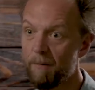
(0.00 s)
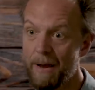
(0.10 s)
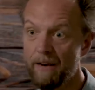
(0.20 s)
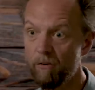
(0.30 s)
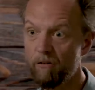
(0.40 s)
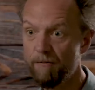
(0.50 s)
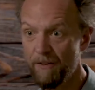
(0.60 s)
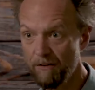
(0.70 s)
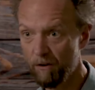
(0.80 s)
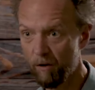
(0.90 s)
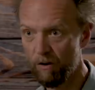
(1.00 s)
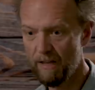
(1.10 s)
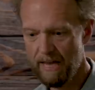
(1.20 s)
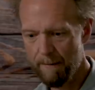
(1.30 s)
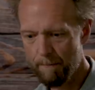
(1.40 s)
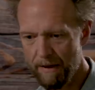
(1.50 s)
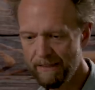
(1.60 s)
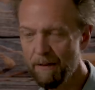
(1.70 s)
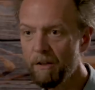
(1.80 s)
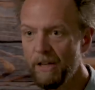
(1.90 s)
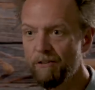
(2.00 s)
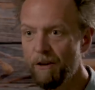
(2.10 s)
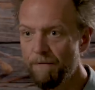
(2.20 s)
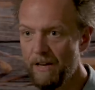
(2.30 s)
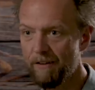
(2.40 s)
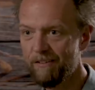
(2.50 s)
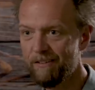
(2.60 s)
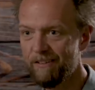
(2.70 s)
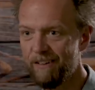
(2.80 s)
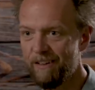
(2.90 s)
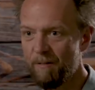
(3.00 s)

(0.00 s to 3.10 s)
Some actors are physical. Make them clench their fist.